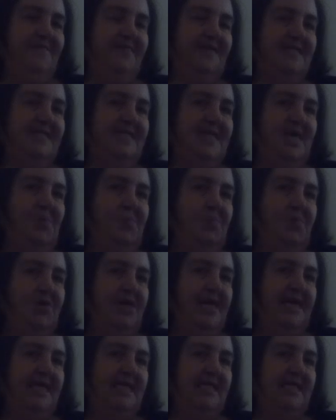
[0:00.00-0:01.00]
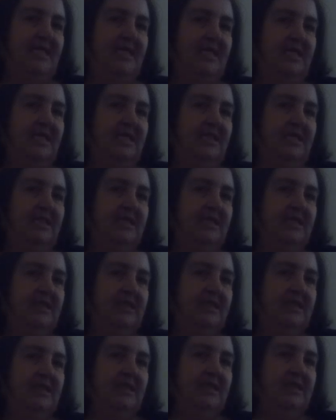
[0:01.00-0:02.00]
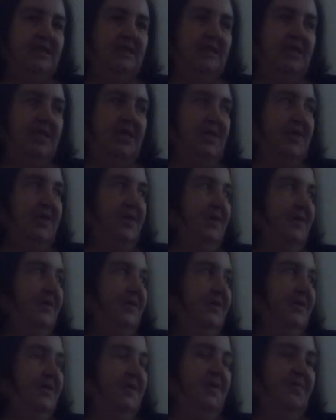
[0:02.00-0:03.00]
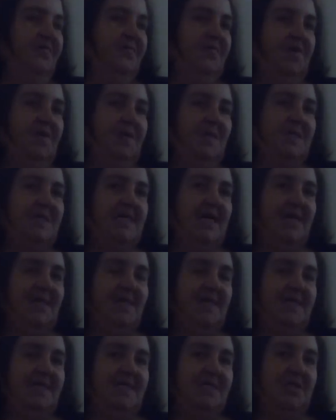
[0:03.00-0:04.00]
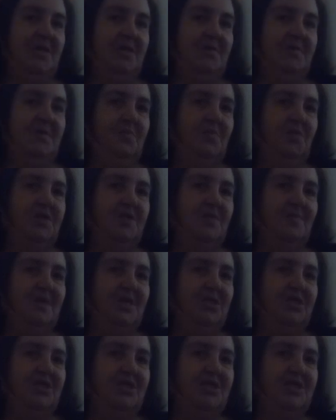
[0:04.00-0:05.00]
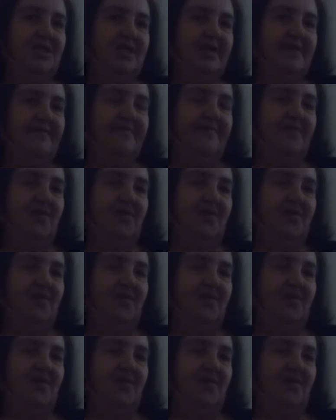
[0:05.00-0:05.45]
for some reason, the further down they zoom, the more dimensions they